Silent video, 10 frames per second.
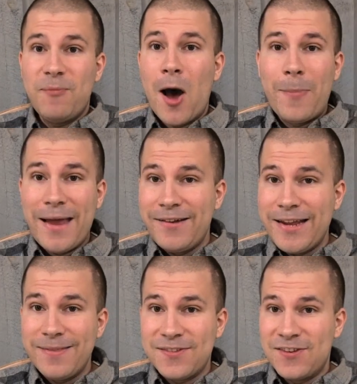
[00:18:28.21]

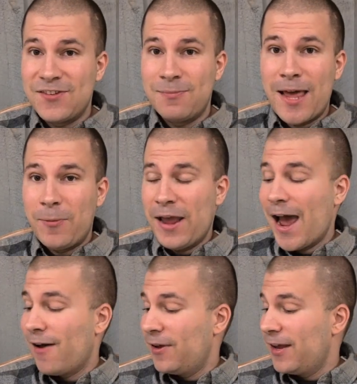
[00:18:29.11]
upending the system that we
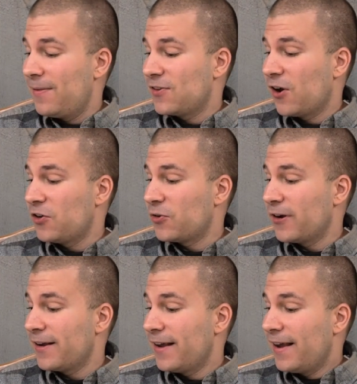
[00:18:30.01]
have in this
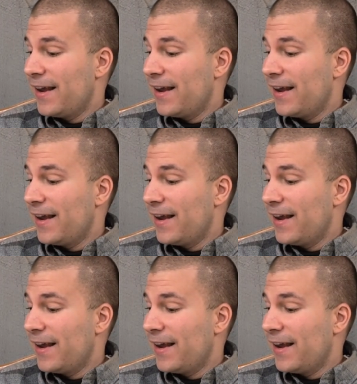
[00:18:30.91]
country